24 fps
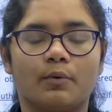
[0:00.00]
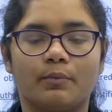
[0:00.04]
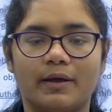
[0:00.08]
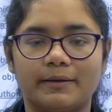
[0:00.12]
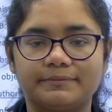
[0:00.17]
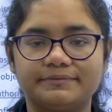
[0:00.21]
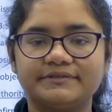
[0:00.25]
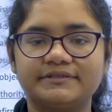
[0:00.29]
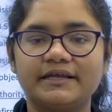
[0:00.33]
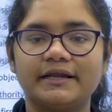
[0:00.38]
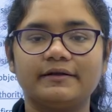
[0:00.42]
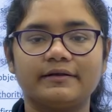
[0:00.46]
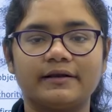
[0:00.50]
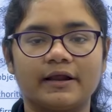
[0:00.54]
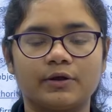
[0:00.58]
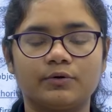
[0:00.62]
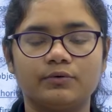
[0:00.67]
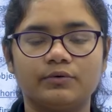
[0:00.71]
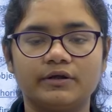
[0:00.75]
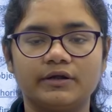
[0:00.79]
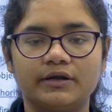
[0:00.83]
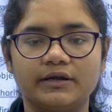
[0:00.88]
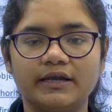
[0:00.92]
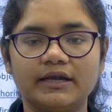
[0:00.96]
website
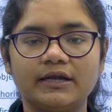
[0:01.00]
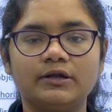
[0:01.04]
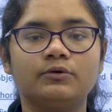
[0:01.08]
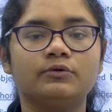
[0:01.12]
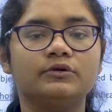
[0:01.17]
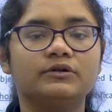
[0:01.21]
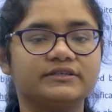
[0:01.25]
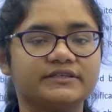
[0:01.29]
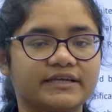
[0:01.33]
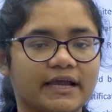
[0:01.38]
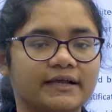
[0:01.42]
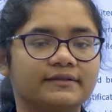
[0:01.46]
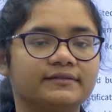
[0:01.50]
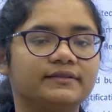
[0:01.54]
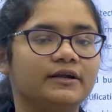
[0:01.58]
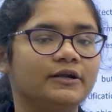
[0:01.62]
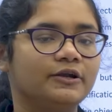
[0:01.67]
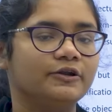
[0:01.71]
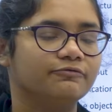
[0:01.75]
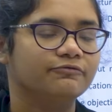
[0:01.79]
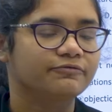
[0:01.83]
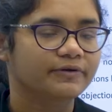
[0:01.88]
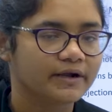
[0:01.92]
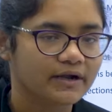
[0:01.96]
regularly to check the
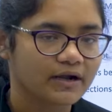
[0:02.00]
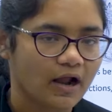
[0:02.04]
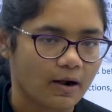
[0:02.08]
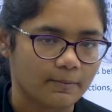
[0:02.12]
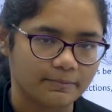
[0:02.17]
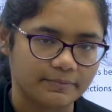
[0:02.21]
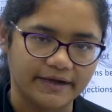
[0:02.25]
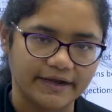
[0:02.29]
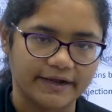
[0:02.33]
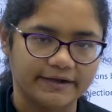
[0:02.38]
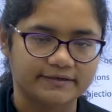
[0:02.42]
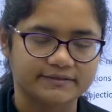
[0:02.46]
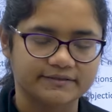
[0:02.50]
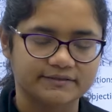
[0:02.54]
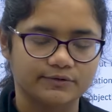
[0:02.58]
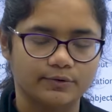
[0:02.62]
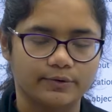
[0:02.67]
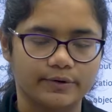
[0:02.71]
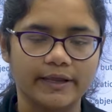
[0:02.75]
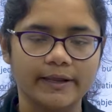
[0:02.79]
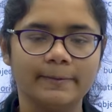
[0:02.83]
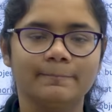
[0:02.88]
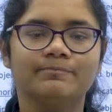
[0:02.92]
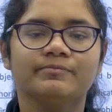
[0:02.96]
different updates.
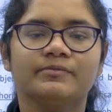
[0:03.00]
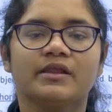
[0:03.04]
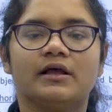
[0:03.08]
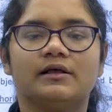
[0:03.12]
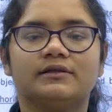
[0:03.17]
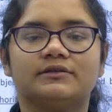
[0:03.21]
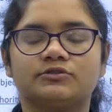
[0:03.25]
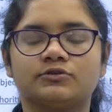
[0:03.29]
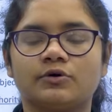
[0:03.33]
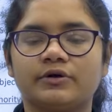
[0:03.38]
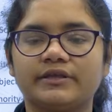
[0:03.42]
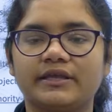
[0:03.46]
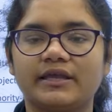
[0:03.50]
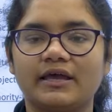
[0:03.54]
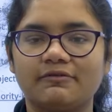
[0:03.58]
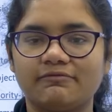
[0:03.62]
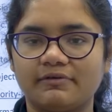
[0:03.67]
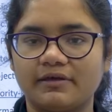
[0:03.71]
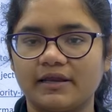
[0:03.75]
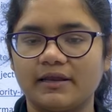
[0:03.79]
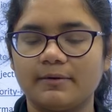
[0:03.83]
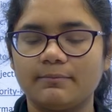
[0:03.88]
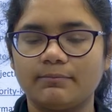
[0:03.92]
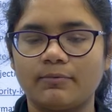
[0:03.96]
Okay, so here
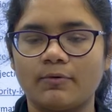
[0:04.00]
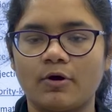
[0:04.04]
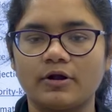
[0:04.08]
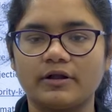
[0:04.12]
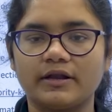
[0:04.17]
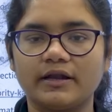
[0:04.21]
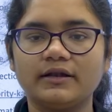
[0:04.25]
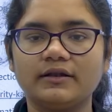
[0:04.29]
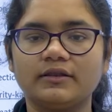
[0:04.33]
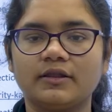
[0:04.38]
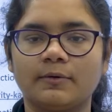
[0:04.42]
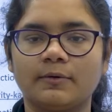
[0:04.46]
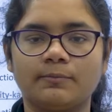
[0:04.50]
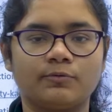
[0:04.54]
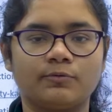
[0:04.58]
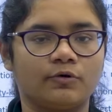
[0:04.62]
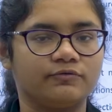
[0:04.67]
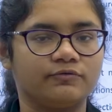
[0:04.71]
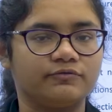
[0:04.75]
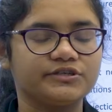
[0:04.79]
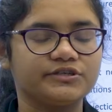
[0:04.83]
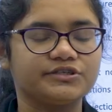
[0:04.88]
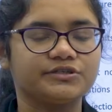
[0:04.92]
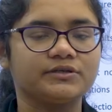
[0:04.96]
very important, the
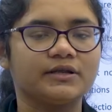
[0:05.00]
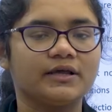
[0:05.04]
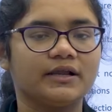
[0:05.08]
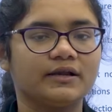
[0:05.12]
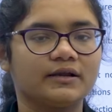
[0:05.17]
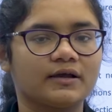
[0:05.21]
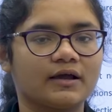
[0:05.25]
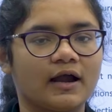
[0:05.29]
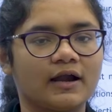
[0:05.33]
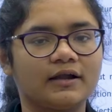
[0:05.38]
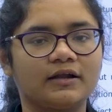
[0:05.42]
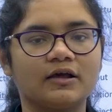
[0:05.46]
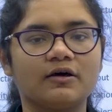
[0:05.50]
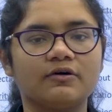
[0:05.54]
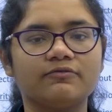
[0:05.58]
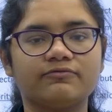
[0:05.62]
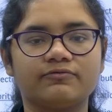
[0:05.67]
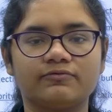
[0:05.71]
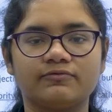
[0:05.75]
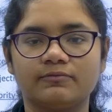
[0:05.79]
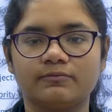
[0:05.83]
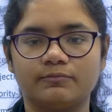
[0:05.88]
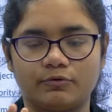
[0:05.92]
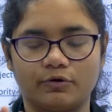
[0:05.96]
provisional
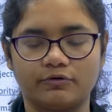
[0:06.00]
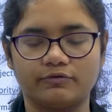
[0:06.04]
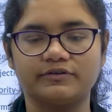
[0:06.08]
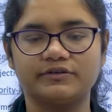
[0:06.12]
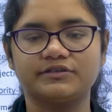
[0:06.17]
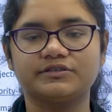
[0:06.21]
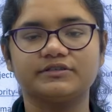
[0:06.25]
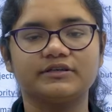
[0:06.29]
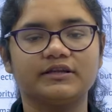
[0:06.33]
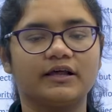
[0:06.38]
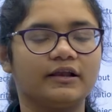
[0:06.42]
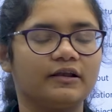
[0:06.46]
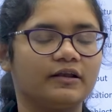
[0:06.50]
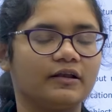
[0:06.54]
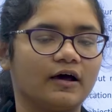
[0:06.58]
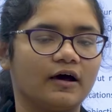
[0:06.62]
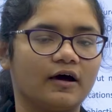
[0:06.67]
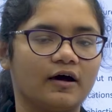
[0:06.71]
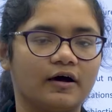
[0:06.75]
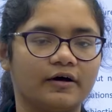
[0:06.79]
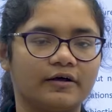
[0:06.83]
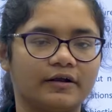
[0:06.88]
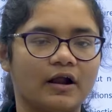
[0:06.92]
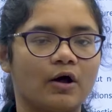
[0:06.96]
cutoff, provisional
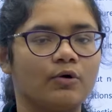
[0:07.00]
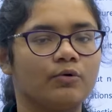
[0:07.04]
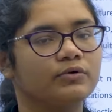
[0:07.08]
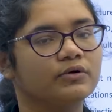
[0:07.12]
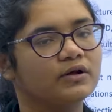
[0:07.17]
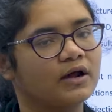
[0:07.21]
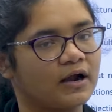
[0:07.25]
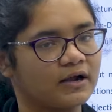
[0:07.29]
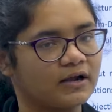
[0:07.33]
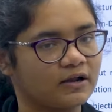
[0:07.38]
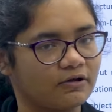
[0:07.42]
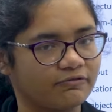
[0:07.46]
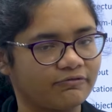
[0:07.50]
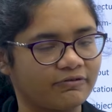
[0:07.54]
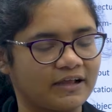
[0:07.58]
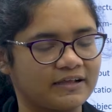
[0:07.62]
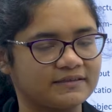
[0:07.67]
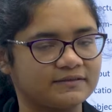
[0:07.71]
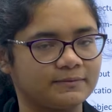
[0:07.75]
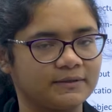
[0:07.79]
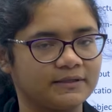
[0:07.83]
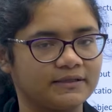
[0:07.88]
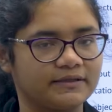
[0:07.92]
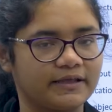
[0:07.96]
round cutoff
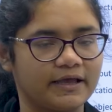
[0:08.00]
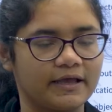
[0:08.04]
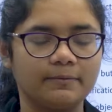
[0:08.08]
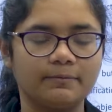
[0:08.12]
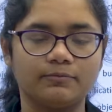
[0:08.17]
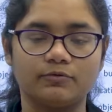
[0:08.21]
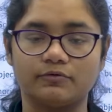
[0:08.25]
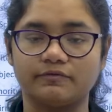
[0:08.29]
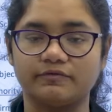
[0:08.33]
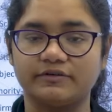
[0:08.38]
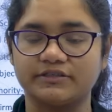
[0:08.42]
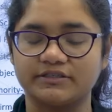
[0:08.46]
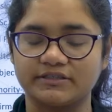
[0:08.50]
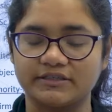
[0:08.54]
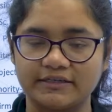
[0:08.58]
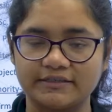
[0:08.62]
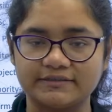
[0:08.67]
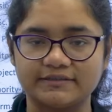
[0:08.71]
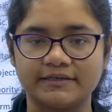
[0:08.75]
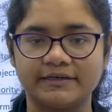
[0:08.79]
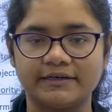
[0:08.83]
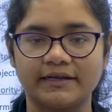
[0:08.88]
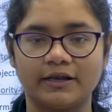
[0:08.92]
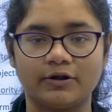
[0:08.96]
has been there, provisional
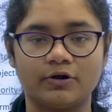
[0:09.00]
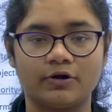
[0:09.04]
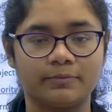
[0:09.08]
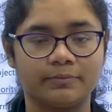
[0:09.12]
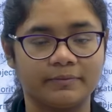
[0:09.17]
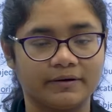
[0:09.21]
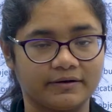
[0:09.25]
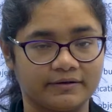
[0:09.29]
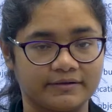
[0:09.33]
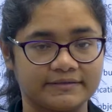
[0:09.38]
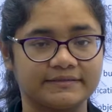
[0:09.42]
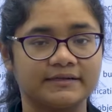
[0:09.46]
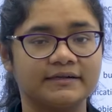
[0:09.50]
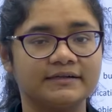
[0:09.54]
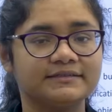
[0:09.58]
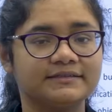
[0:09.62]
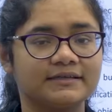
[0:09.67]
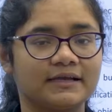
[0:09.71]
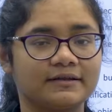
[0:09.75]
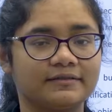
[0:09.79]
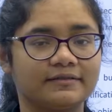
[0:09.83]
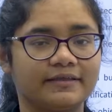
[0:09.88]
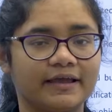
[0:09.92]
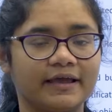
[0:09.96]
seat allotment results
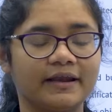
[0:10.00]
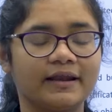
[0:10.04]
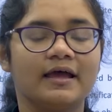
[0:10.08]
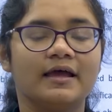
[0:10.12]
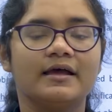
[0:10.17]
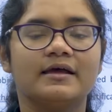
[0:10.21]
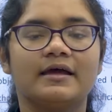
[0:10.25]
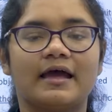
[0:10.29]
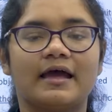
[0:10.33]
are there,